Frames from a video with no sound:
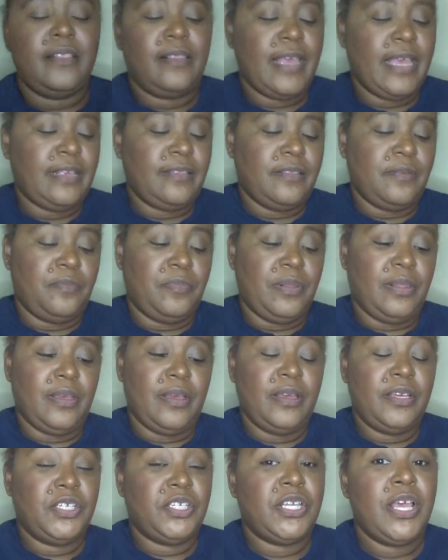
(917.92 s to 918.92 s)
like the
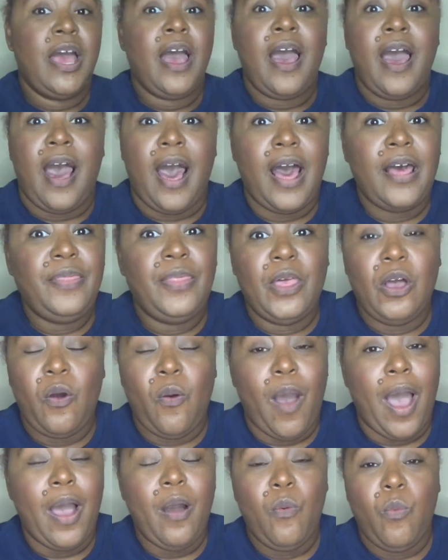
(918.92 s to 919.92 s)
blush, I know
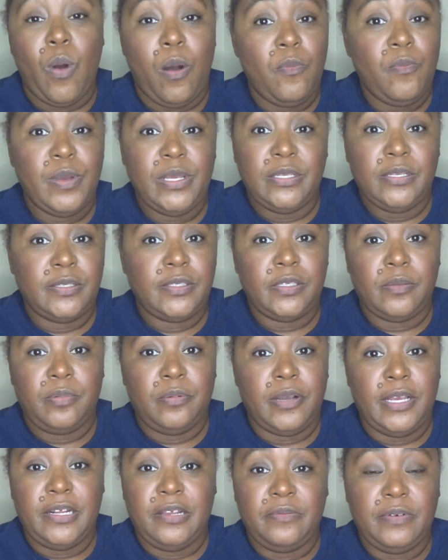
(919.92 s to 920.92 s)
I won't be
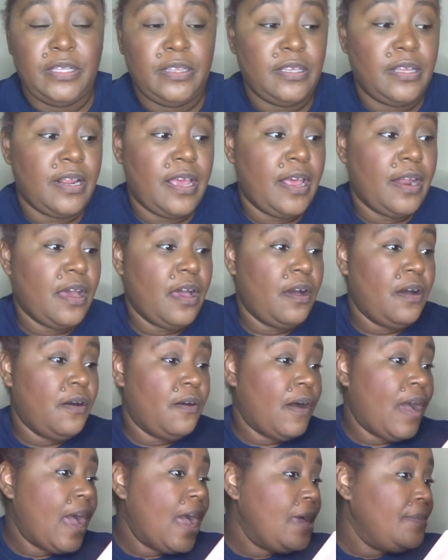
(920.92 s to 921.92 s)
disappointed with it at all.
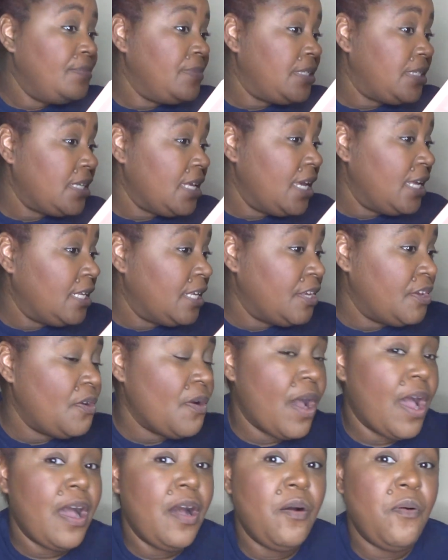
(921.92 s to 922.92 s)
I'm telling you,
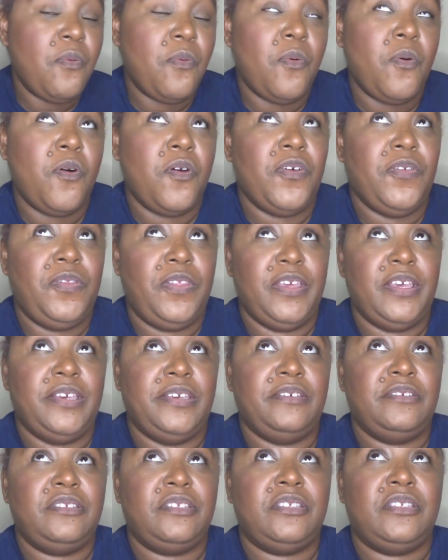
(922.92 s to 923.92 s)
I wore
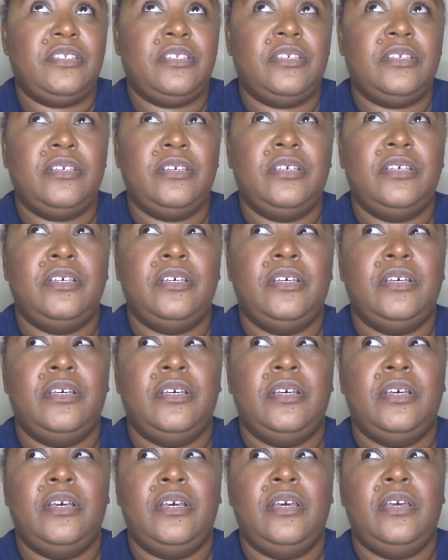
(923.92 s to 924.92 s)
this
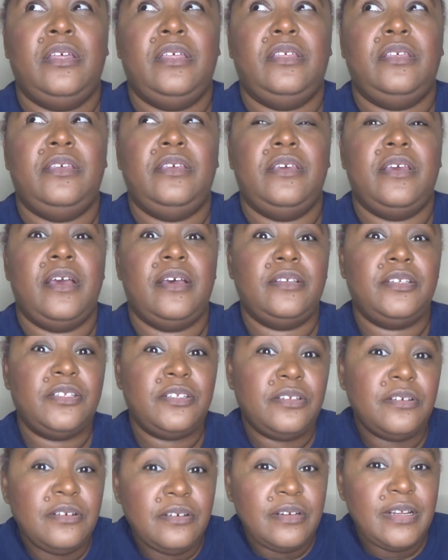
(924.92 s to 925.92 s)

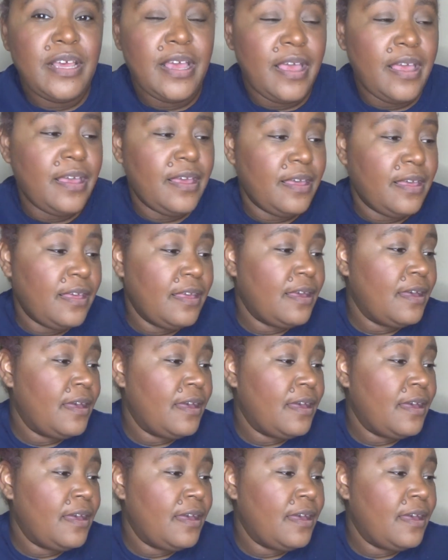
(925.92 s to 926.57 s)
yesterday.